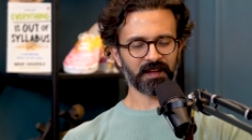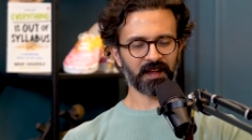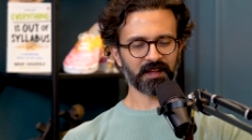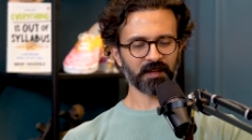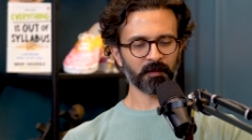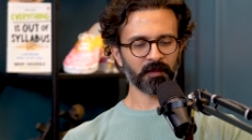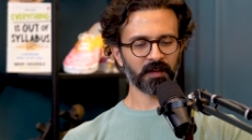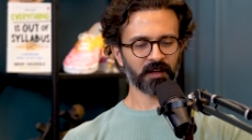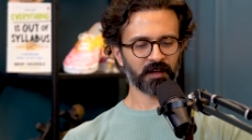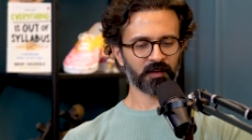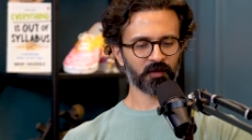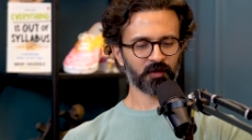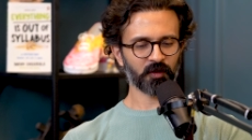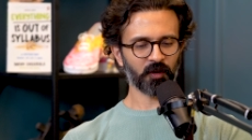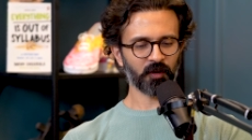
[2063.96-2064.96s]
As, I'm hearing
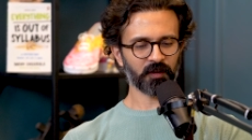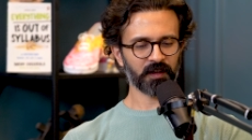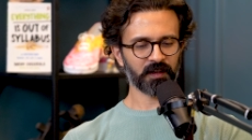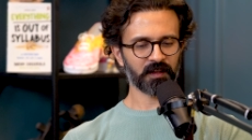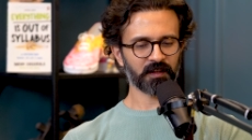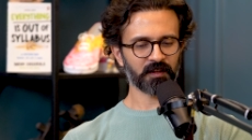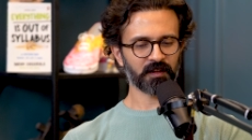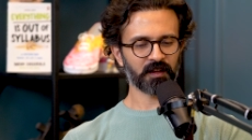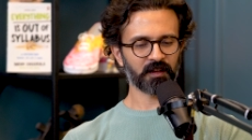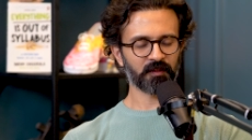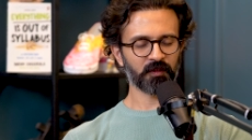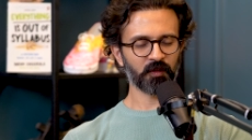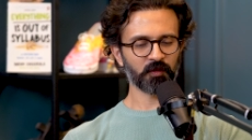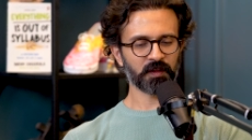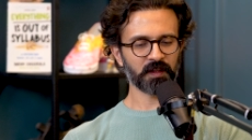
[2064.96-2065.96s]
you talk, right, there are
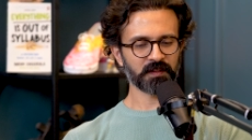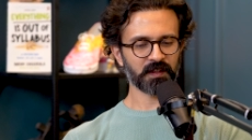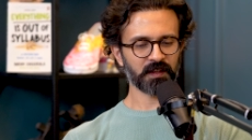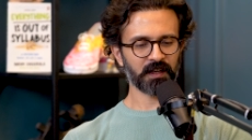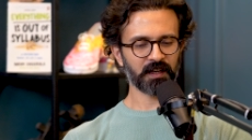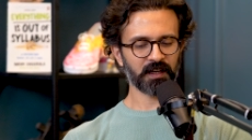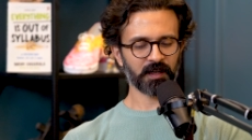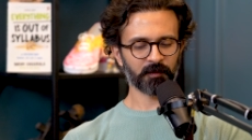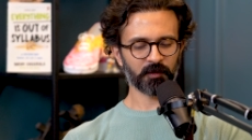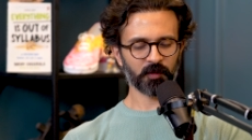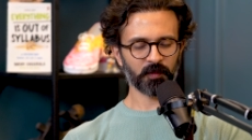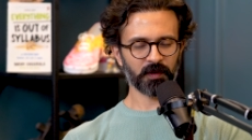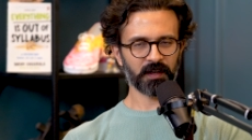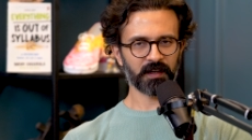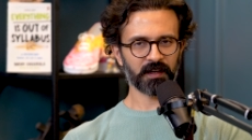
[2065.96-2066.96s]
a few things that kind of come to
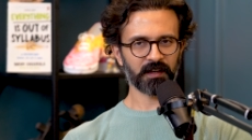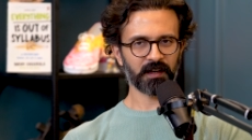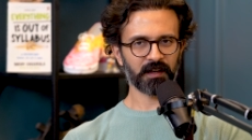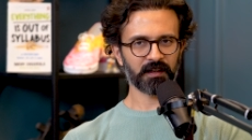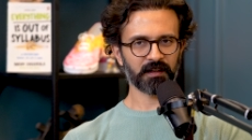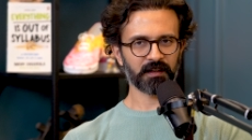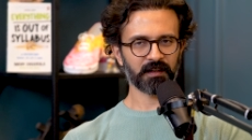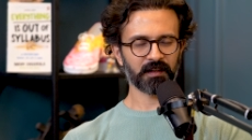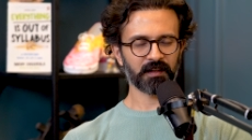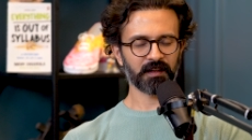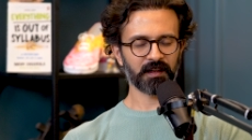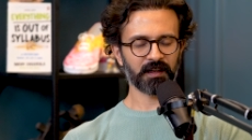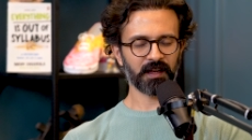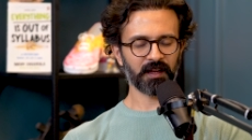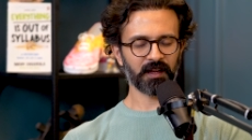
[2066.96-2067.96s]
mind, and I,
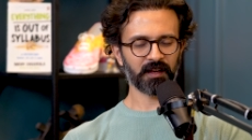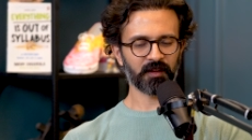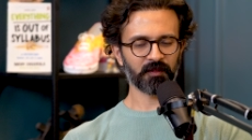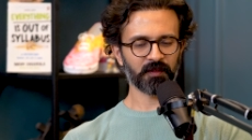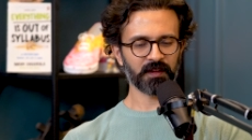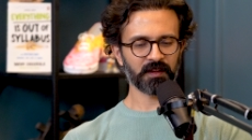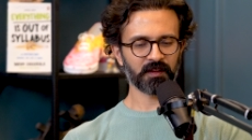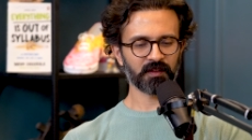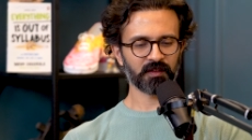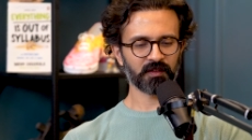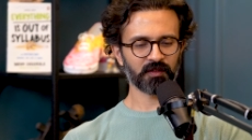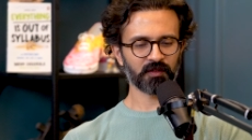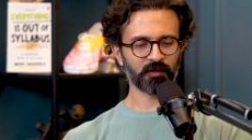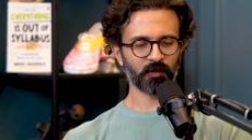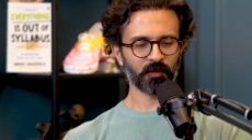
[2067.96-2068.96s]
and I, and I feel
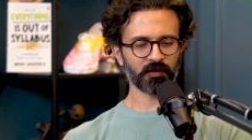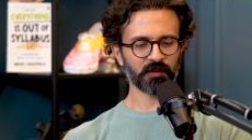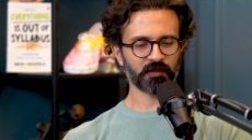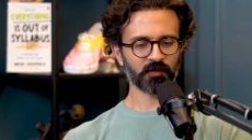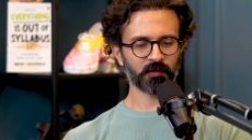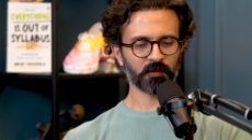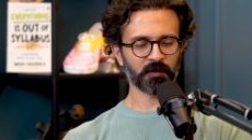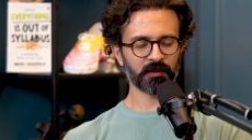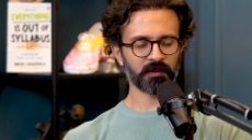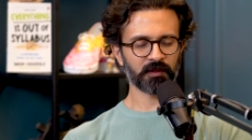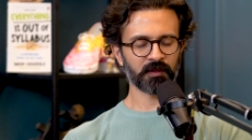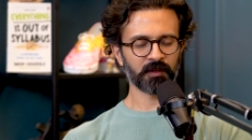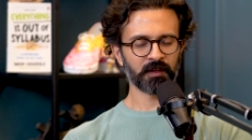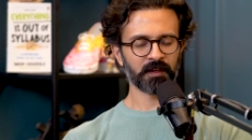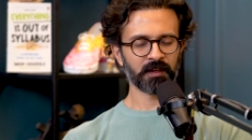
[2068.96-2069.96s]
those are super
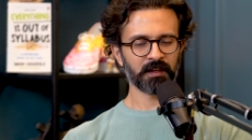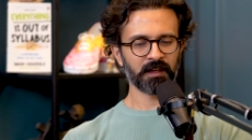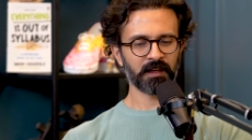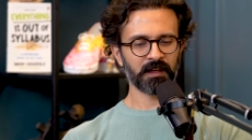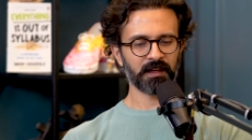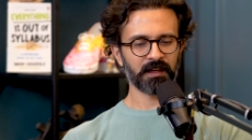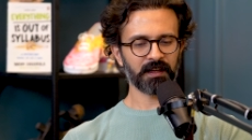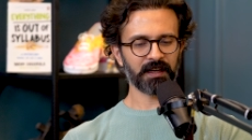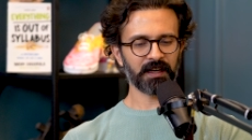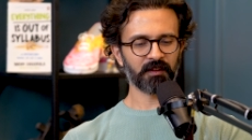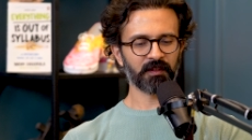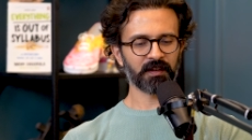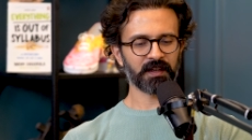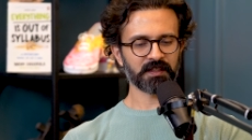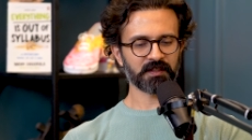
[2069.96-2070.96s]

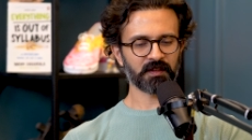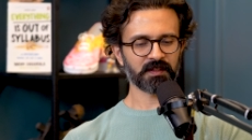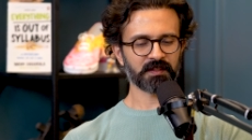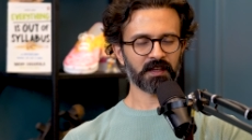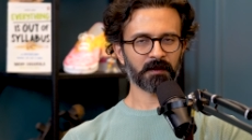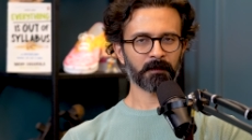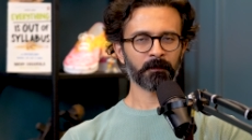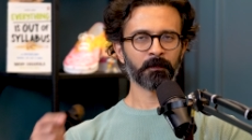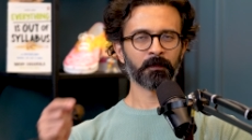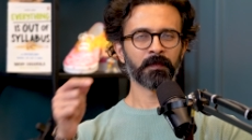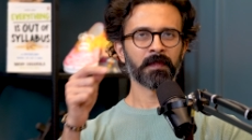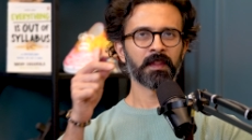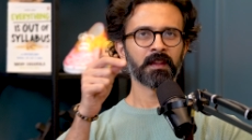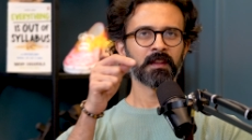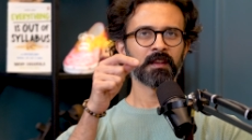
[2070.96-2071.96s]
relevant as well. Is that
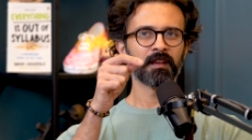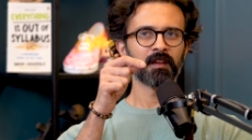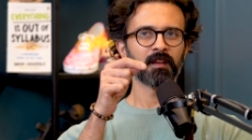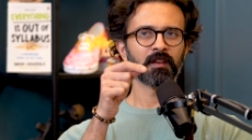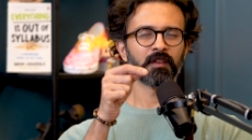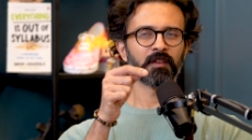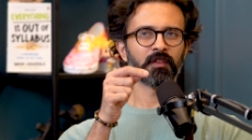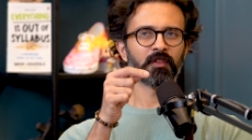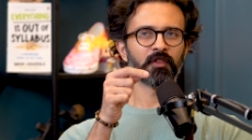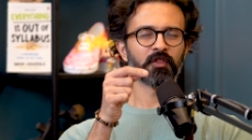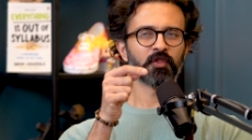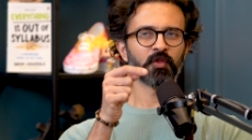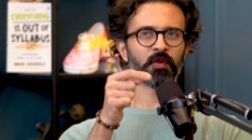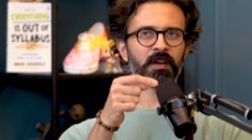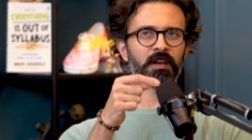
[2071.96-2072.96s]

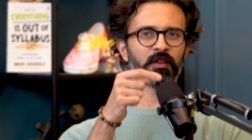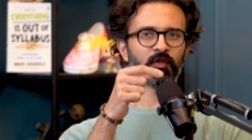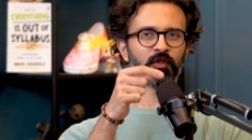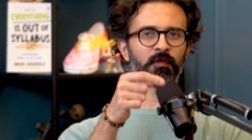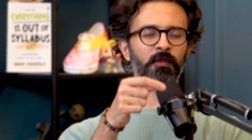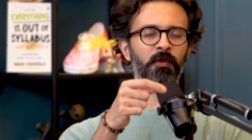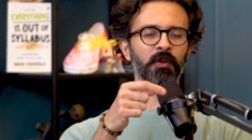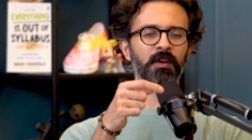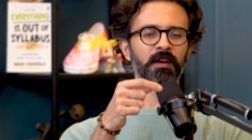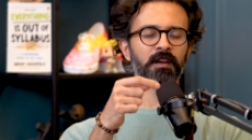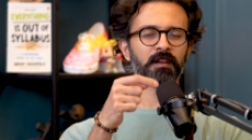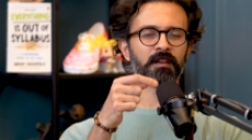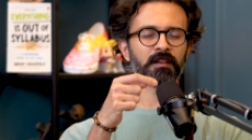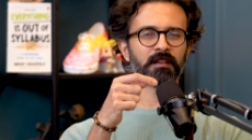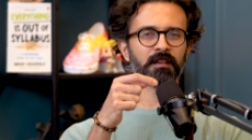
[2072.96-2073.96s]
you at no
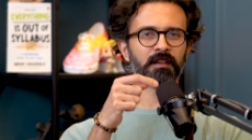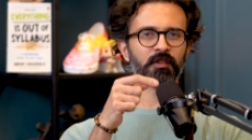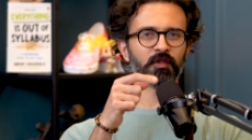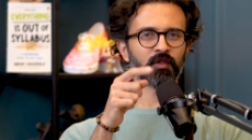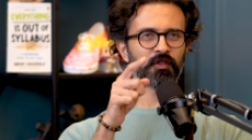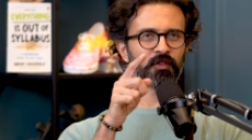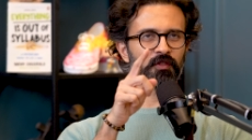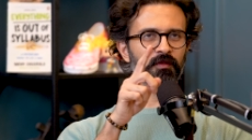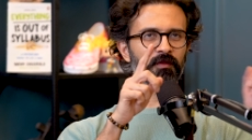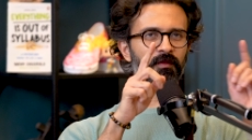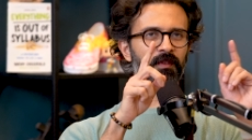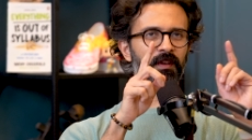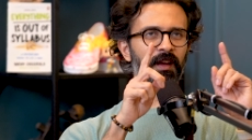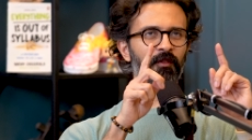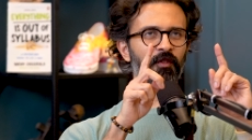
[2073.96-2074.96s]
point you, you
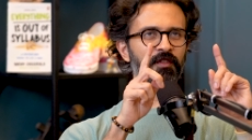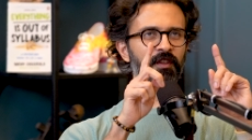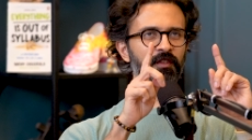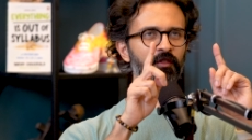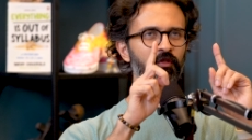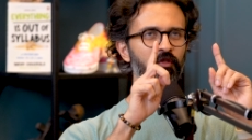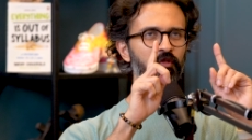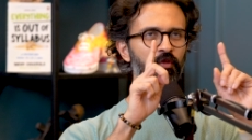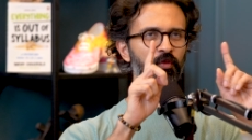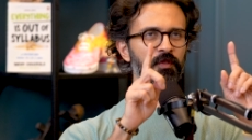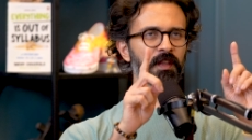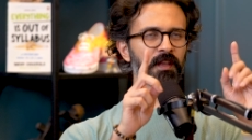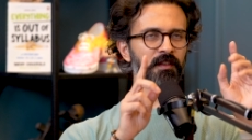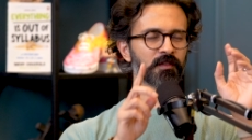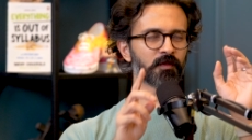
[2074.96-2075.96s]
I noticed that you do two
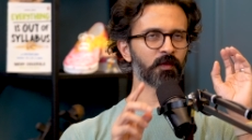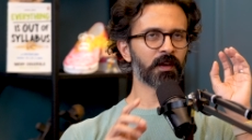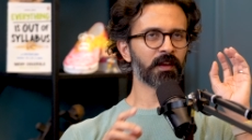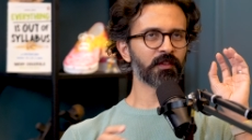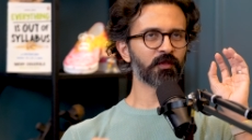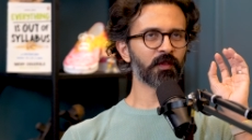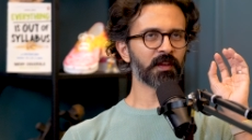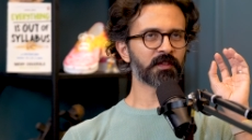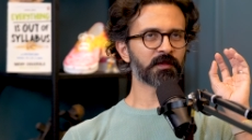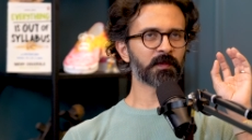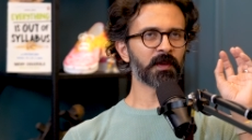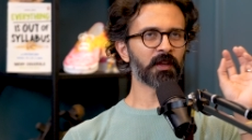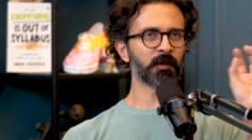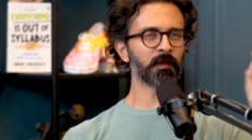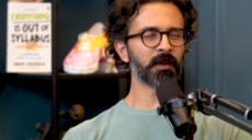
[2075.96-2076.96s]
things. One is you
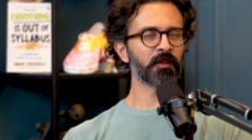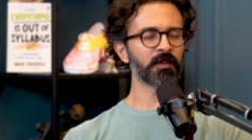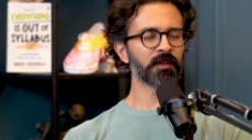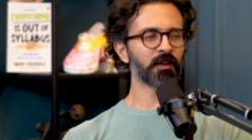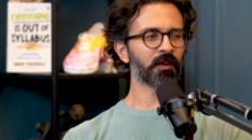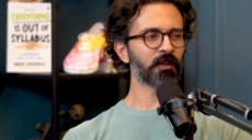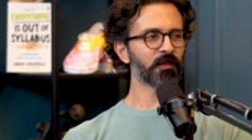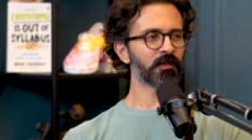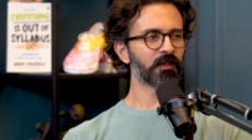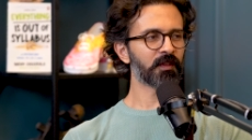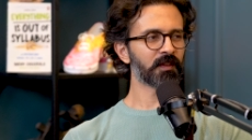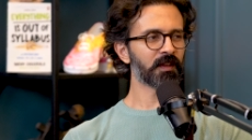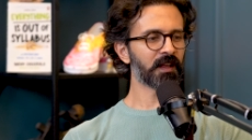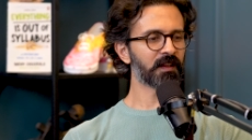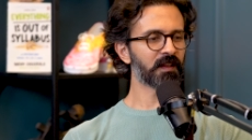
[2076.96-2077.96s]
experiment with a lot of
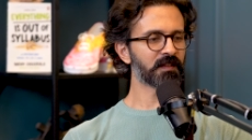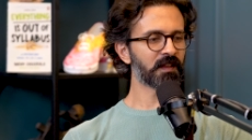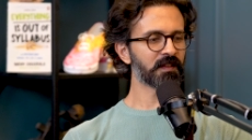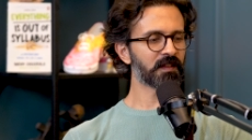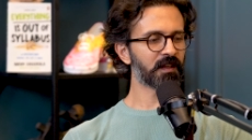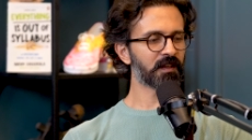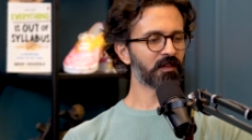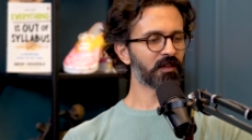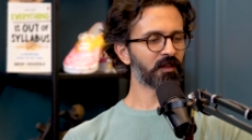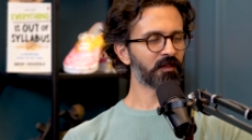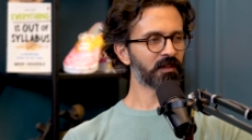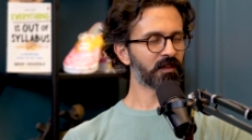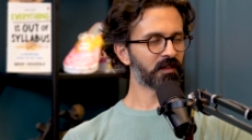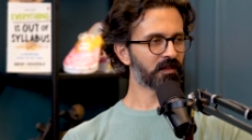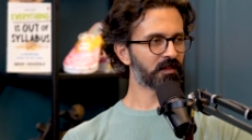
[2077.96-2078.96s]
things, like in the sense that you know,
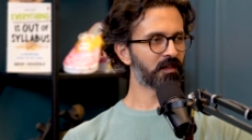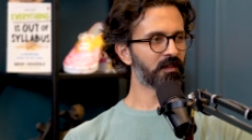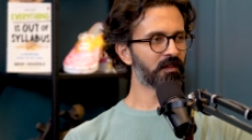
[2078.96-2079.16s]
this